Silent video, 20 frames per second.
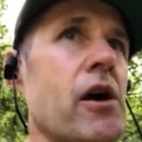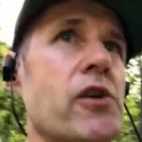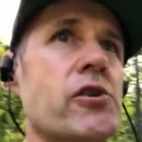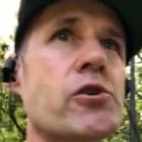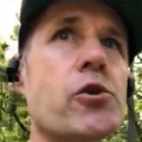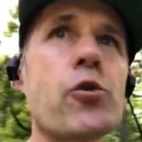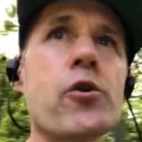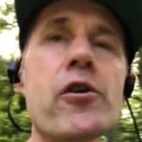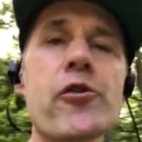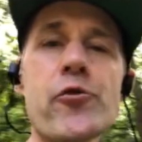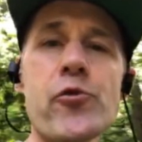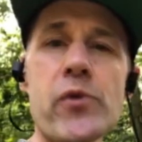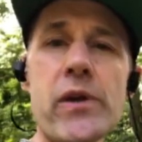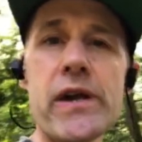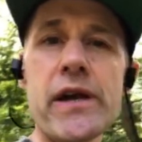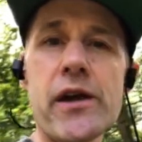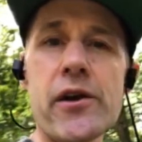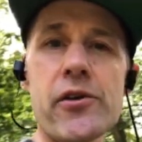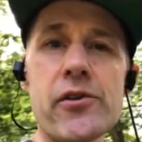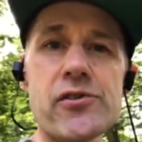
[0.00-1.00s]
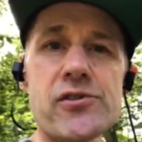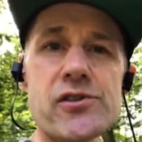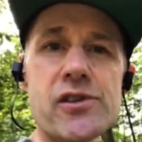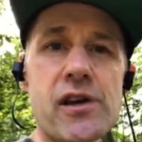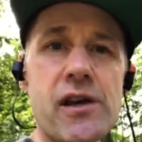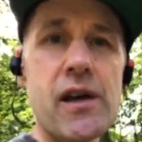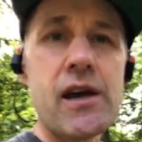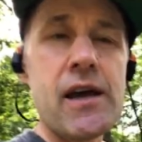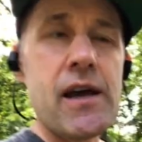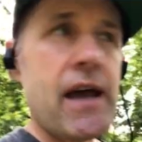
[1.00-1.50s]
to 3 years,
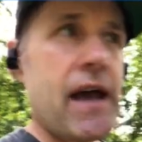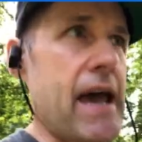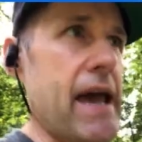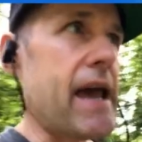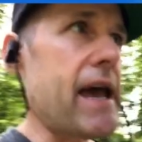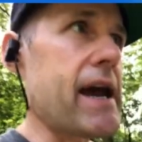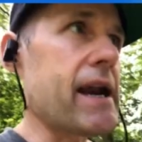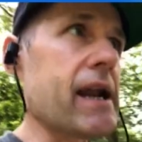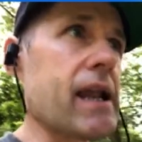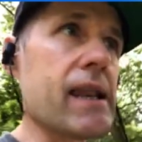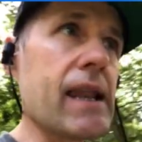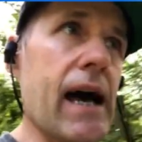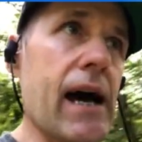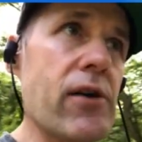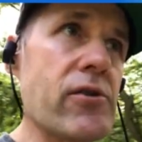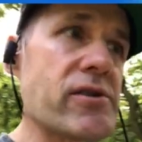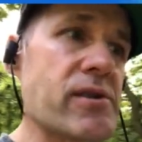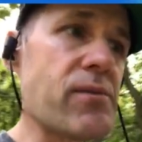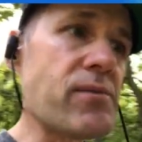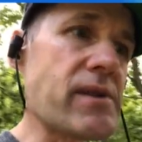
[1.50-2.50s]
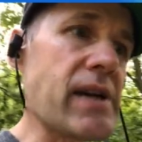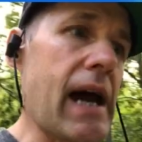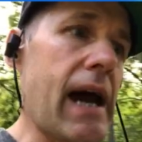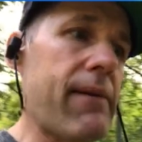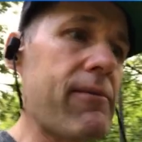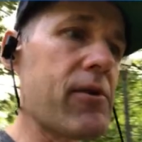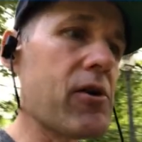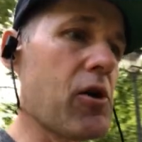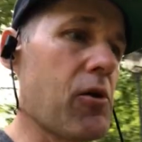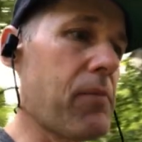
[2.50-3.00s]
and allow some
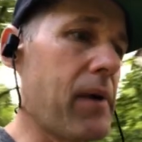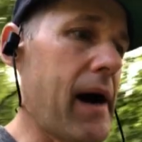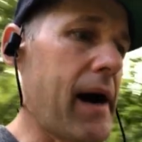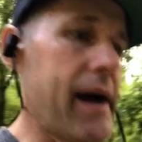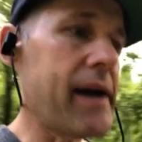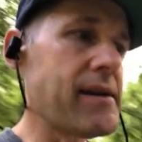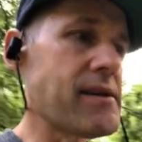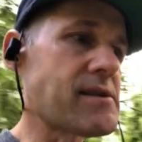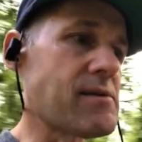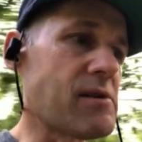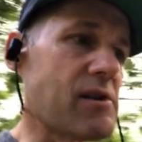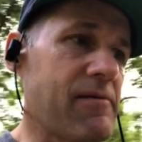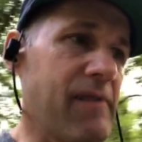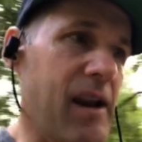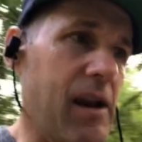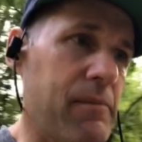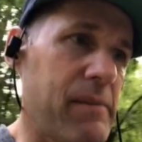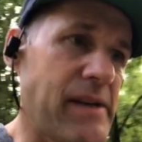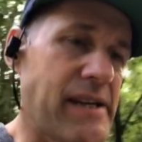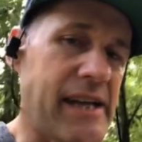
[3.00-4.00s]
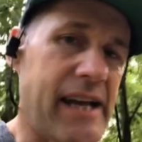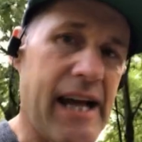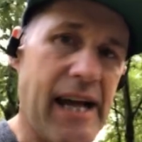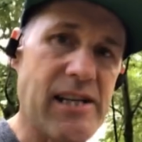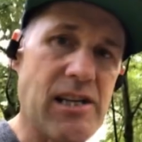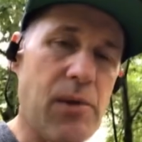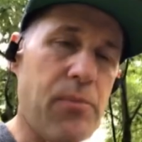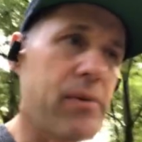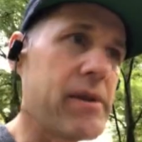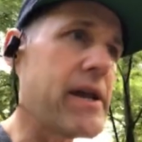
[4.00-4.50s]
time to go by, some development to
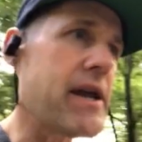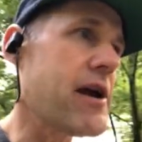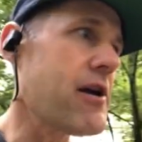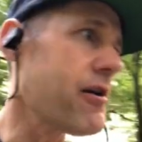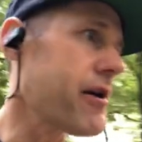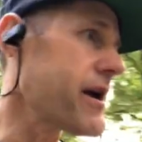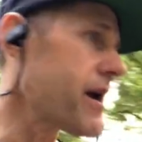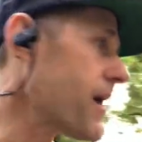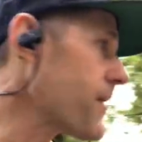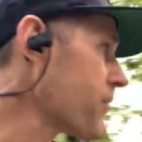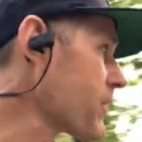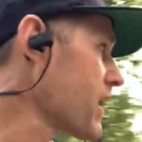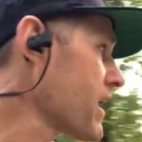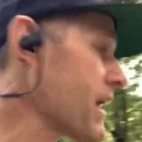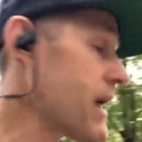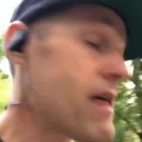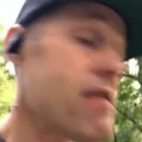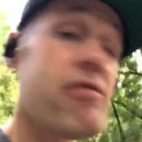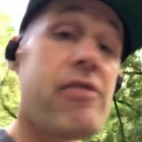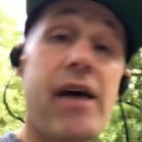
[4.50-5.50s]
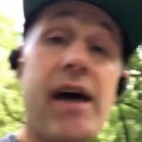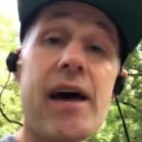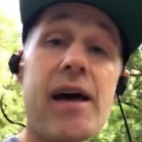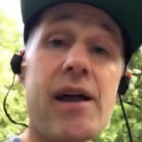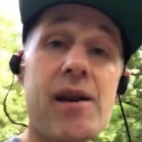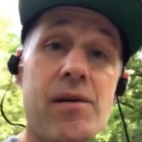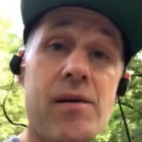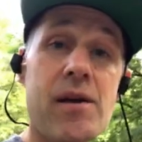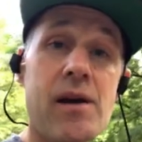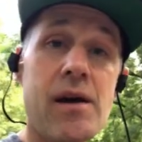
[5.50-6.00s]
catch up in the area, and
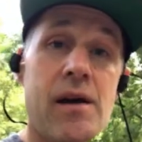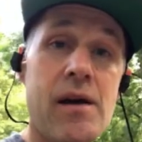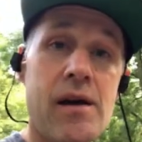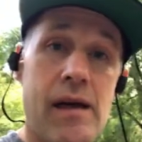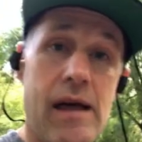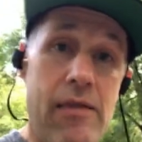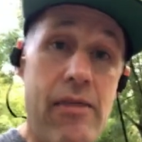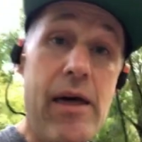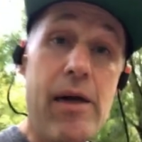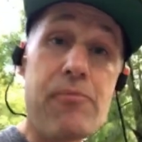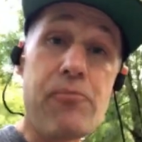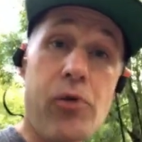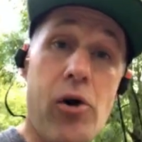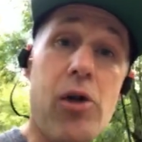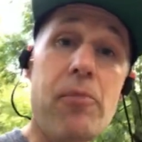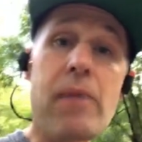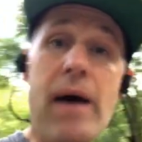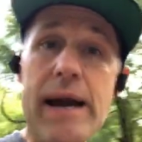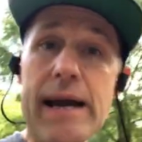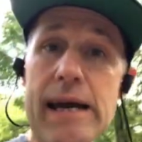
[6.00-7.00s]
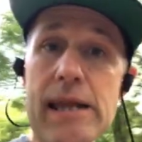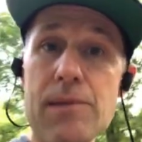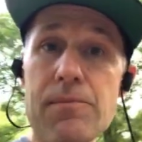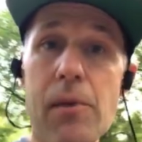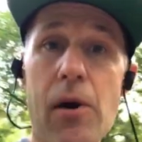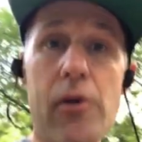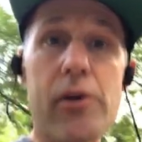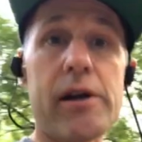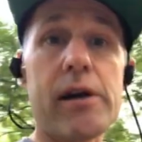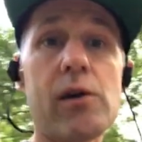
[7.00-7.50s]
then put them back on the
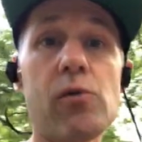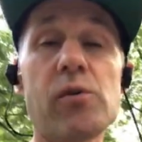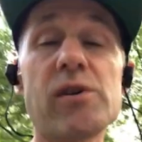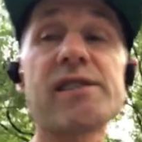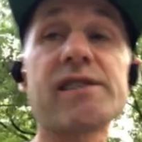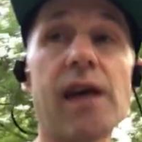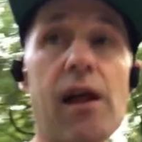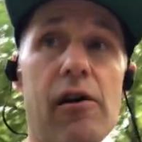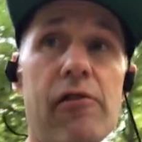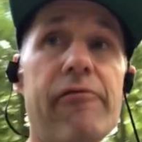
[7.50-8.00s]
market with seller